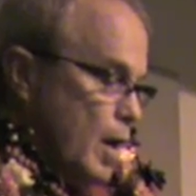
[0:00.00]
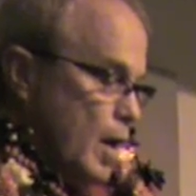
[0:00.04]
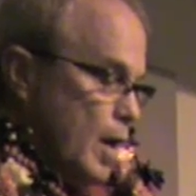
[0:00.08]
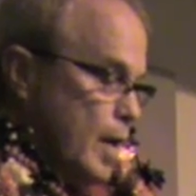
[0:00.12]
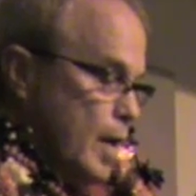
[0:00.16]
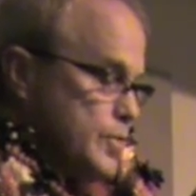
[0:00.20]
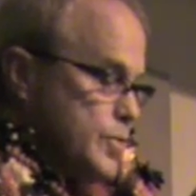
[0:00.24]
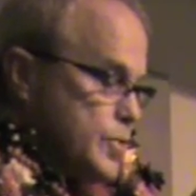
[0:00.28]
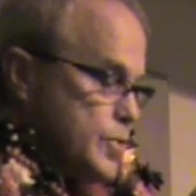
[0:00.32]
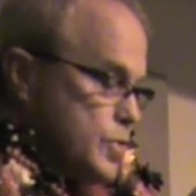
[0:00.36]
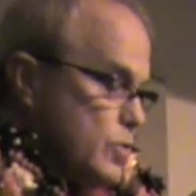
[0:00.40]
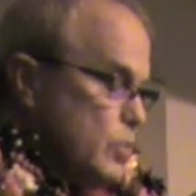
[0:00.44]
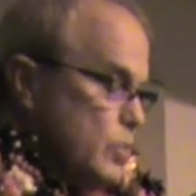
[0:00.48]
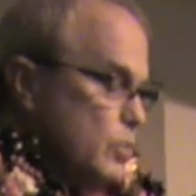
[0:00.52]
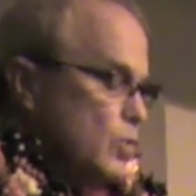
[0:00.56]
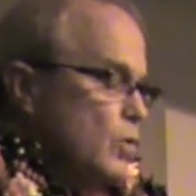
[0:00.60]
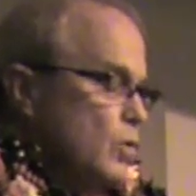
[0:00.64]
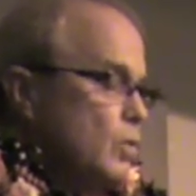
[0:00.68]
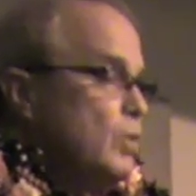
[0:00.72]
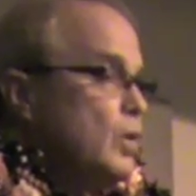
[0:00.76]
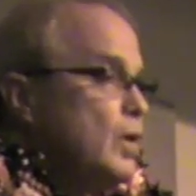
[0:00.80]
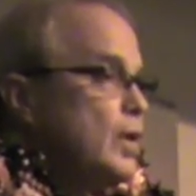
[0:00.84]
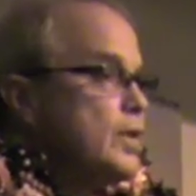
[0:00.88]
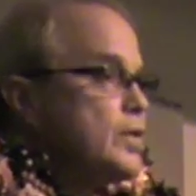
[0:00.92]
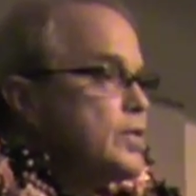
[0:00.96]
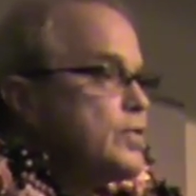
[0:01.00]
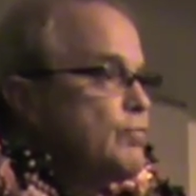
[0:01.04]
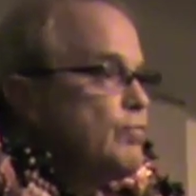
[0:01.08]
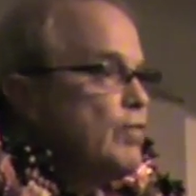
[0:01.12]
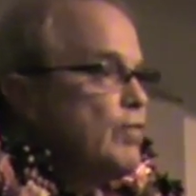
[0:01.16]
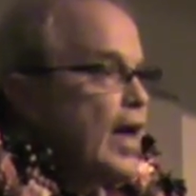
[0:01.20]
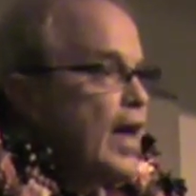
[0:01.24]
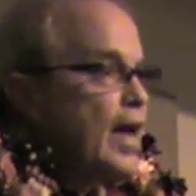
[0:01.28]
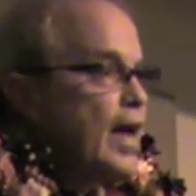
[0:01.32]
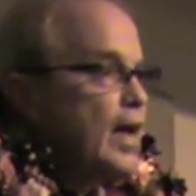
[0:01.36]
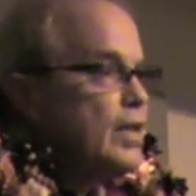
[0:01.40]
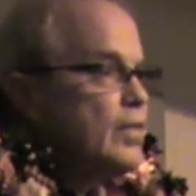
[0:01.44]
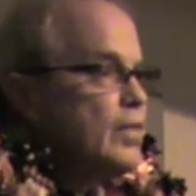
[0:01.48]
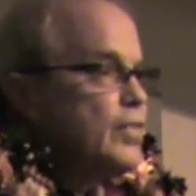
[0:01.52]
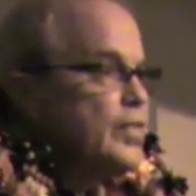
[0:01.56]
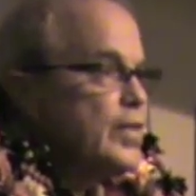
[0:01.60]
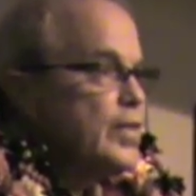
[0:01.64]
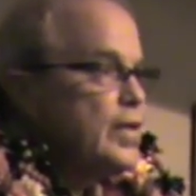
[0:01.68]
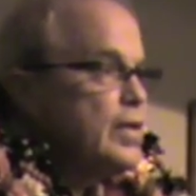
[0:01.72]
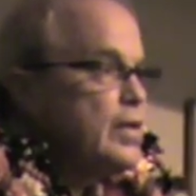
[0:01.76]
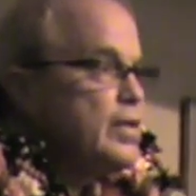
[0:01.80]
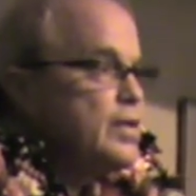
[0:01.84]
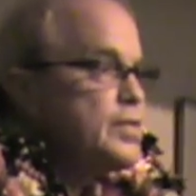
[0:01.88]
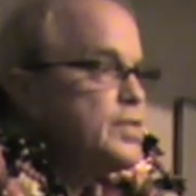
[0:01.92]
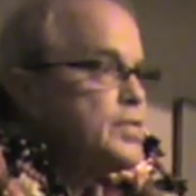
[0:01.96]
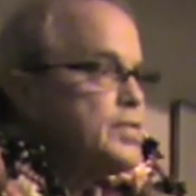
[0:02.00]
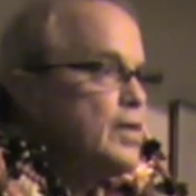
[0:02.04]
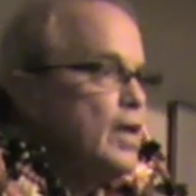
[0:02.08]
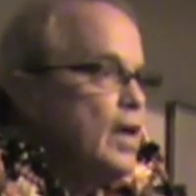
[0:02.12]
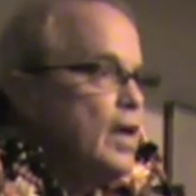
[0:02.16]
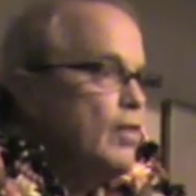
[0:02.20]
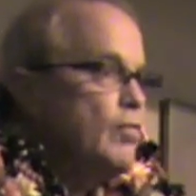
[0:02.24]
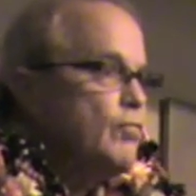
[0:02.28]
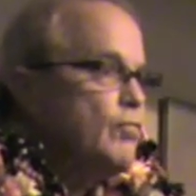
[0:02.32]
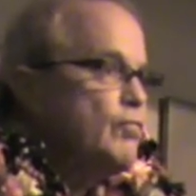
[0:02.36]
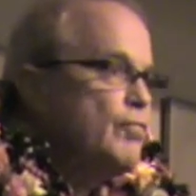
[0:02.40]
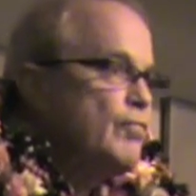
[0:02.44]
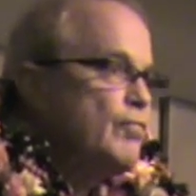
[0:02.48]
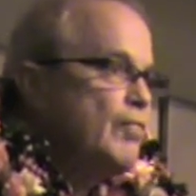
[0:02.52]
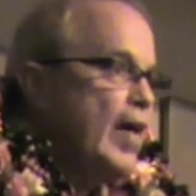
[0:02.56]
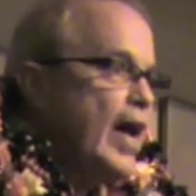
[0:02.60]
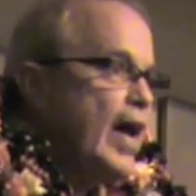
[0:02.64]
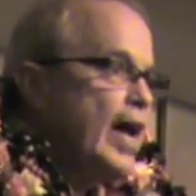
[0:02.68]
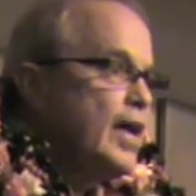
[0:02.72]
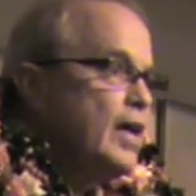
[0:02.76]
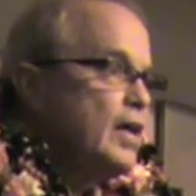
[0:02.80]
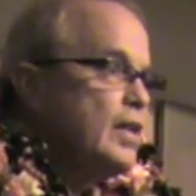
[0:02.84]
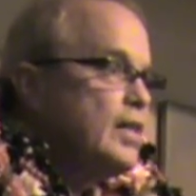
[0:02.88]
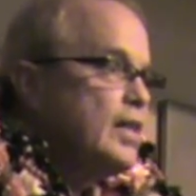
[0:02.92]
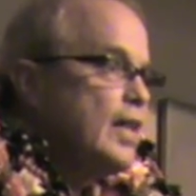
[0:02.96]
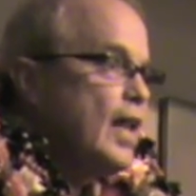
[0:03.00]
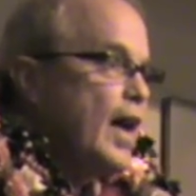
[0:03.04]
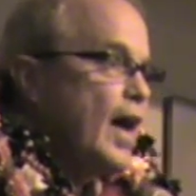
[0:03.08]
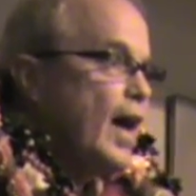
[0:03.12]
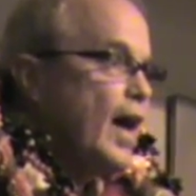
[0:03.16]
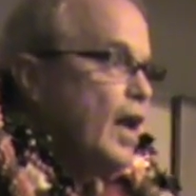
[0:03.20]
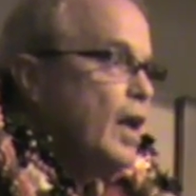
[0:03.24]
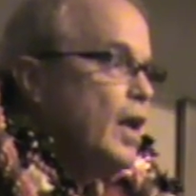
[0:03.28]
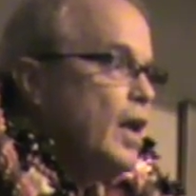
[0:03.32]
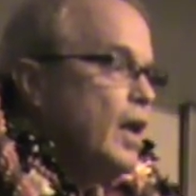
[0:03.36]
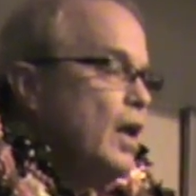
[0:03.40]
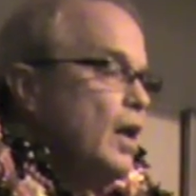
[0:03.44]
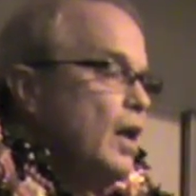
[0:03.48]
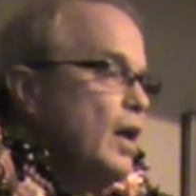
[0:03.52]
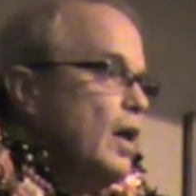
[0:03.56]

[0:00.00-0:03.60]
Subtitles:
In school, it's faggot this and faggot that.